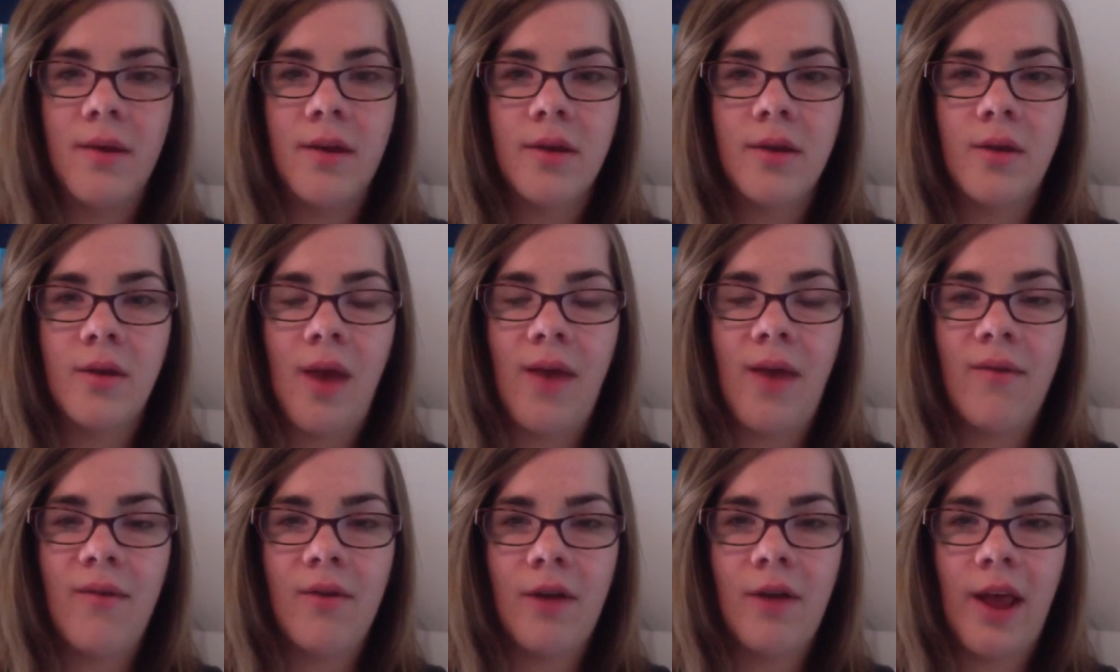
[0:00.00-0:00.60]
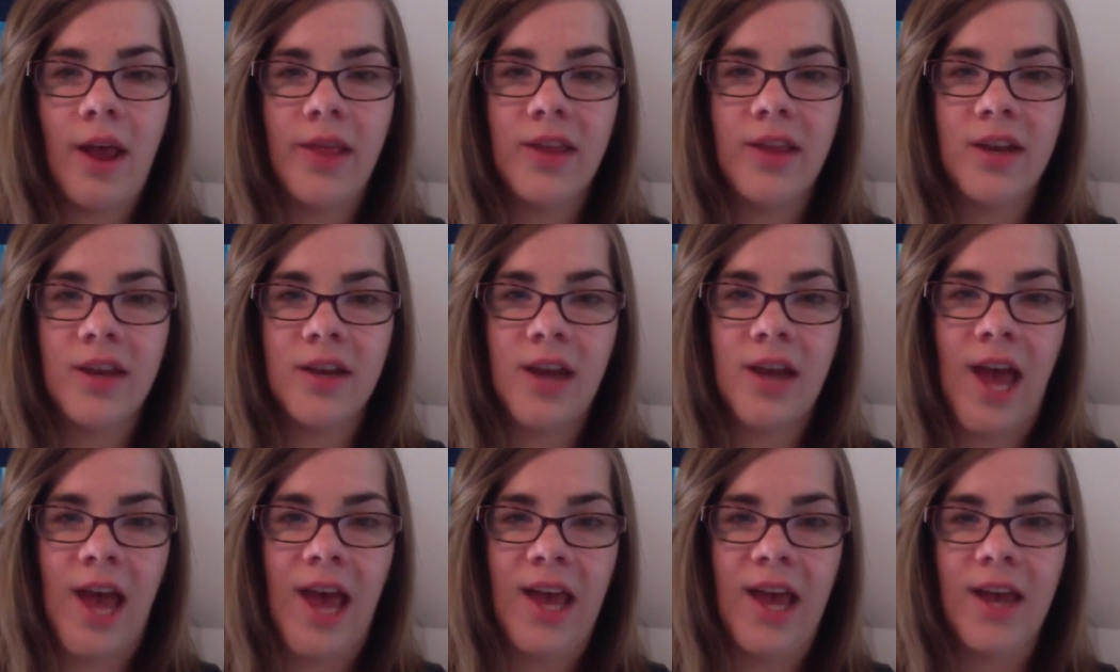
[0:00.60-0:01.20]
So I haven't read this
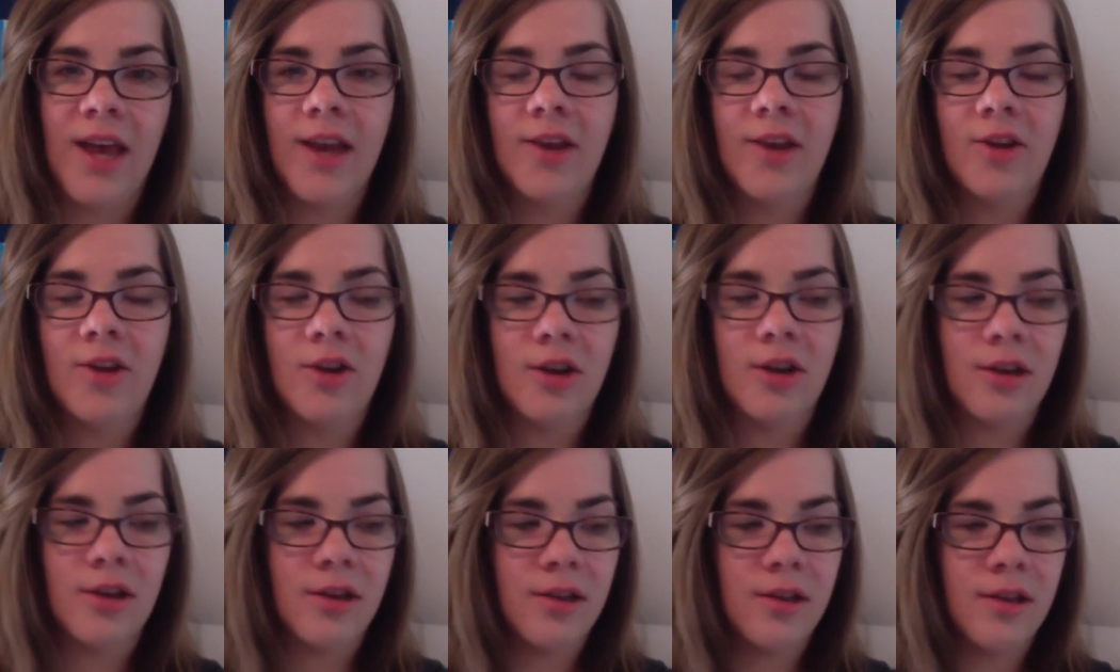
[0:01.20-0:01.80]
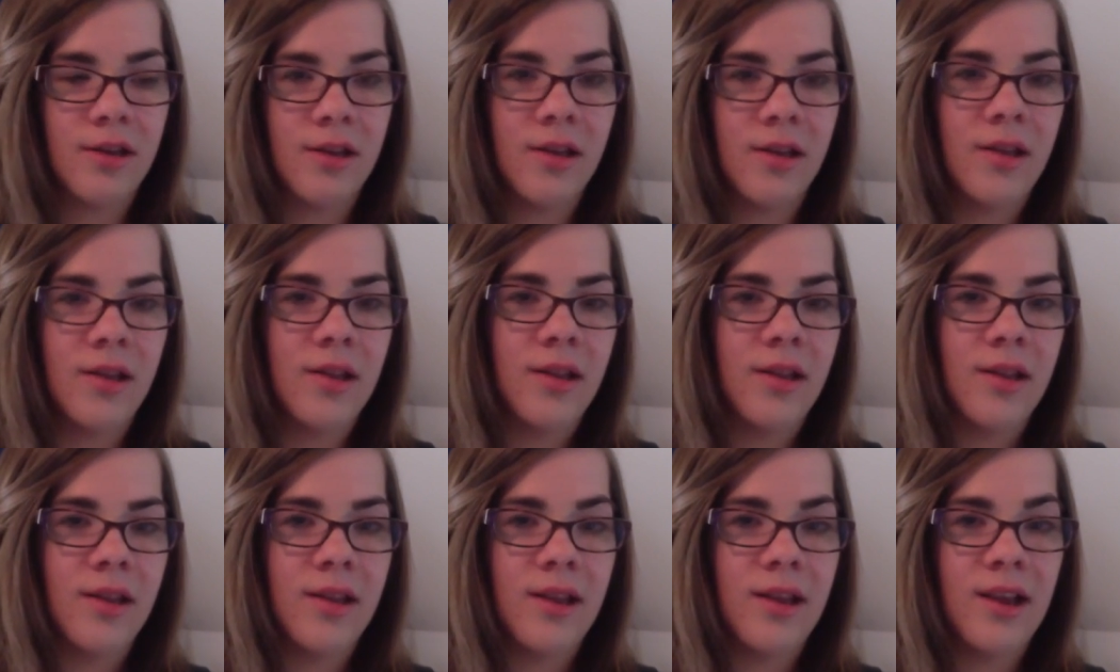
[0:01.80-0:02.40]
yet. It's just
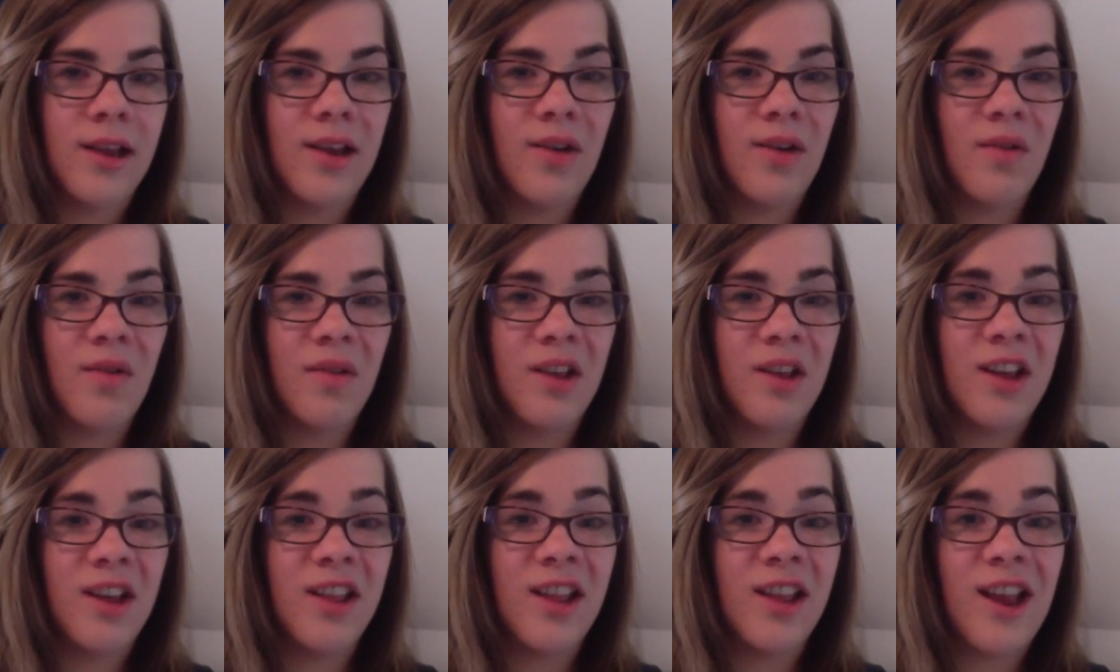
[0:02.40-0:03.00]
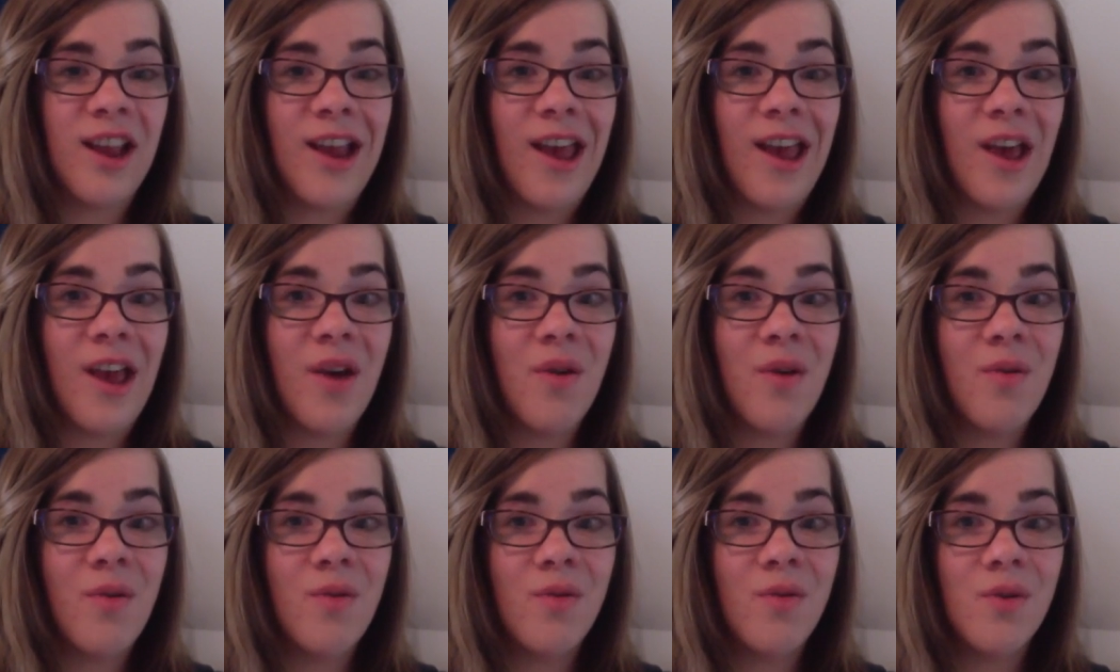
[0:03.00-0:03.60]
the only thing I
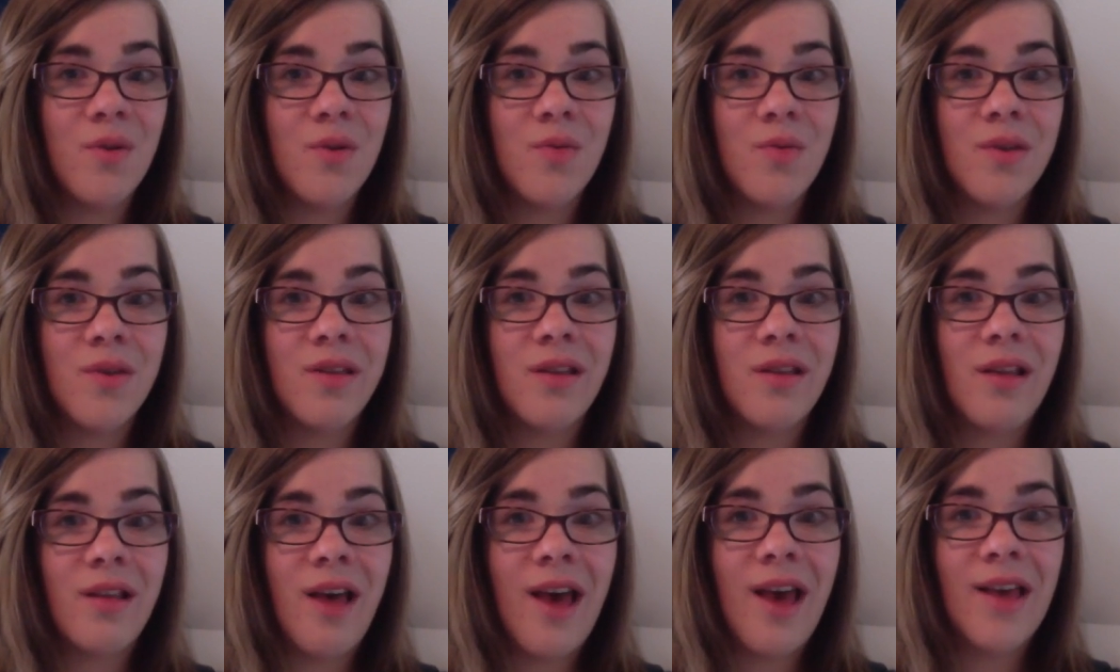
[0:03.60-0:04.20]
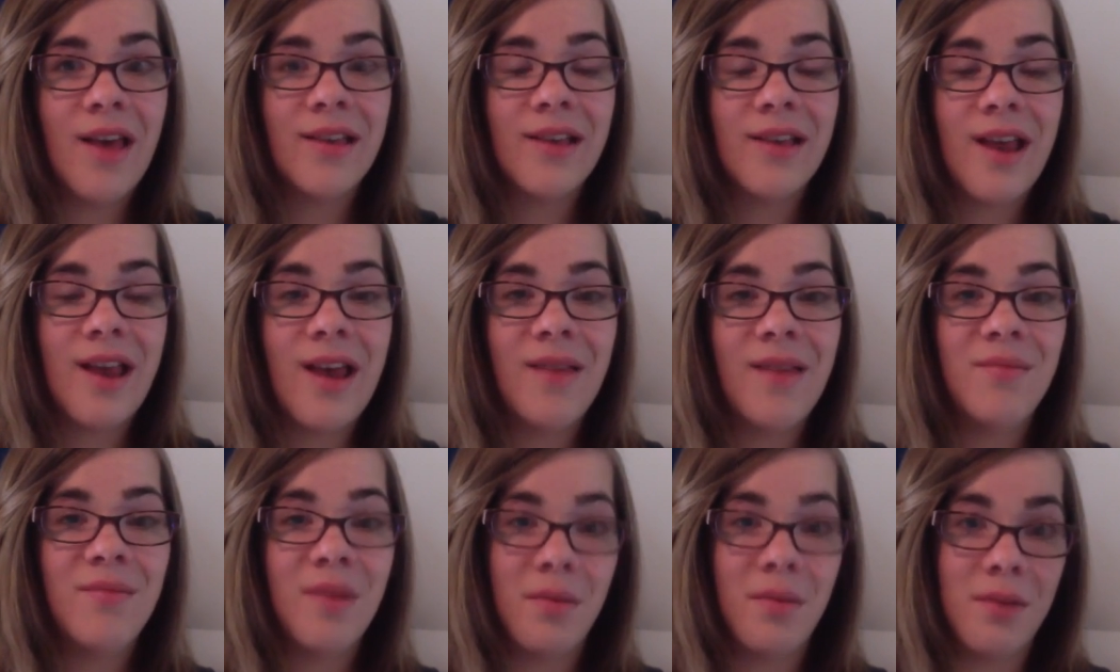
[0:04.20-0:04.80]
owned with the last
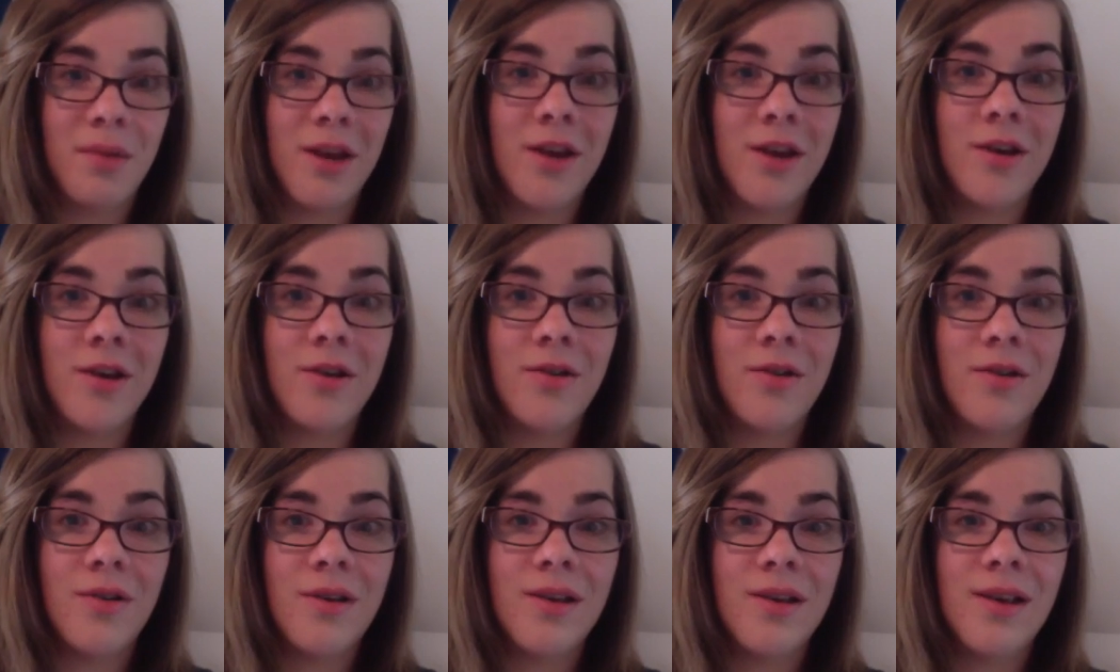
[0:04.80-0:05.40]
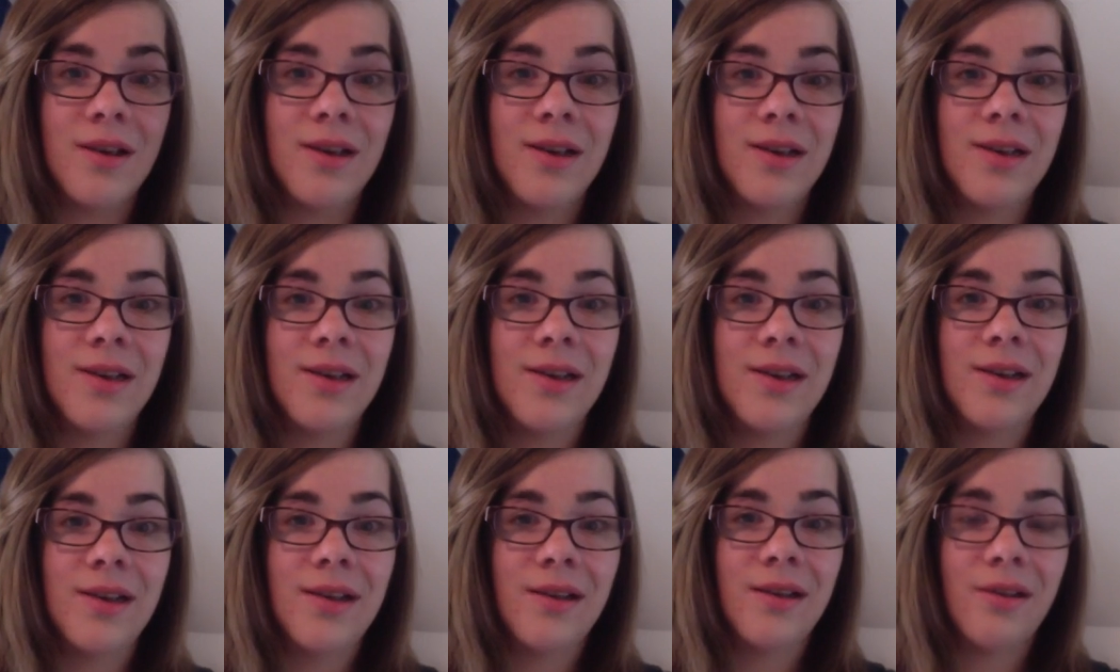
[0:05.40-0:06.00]
name W.
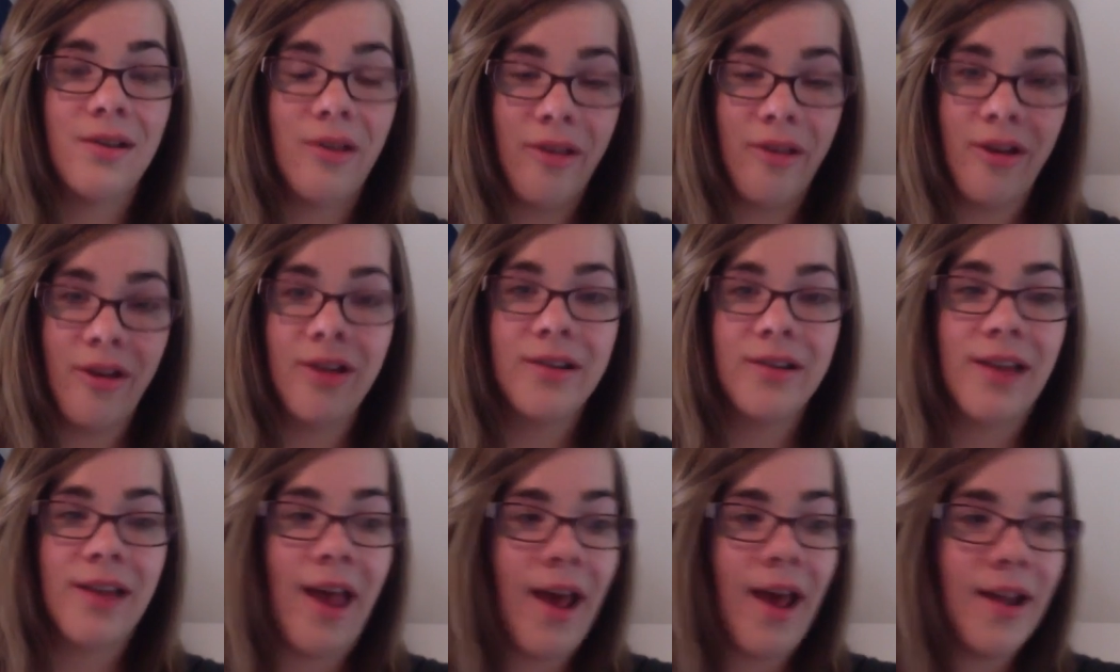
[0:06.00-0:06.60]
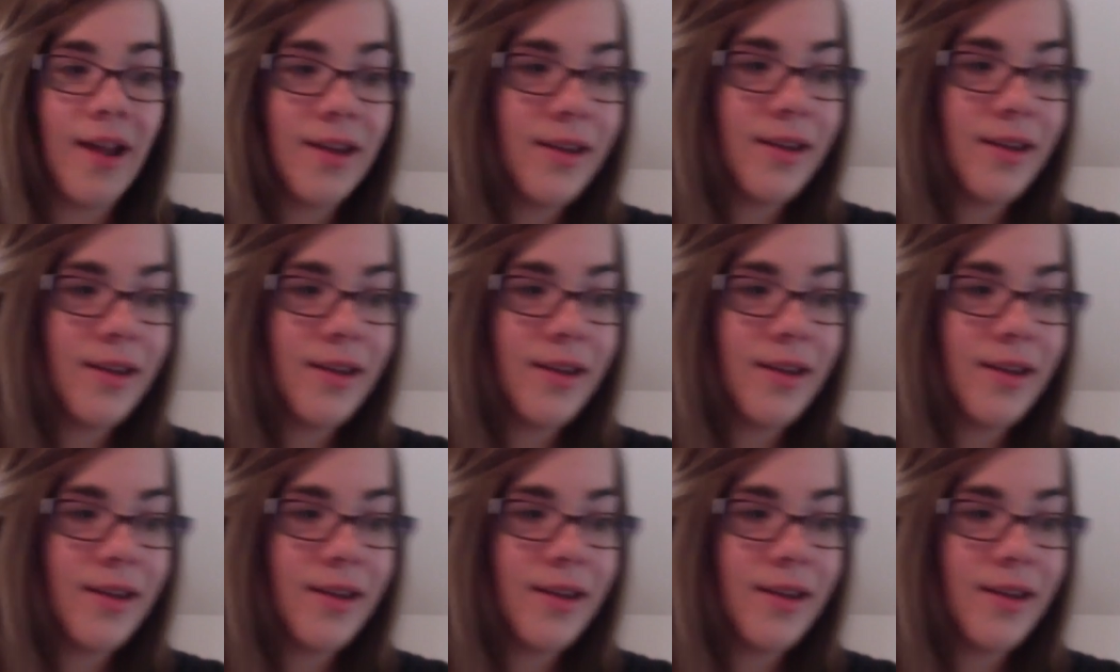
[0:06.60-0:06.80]
So there's that.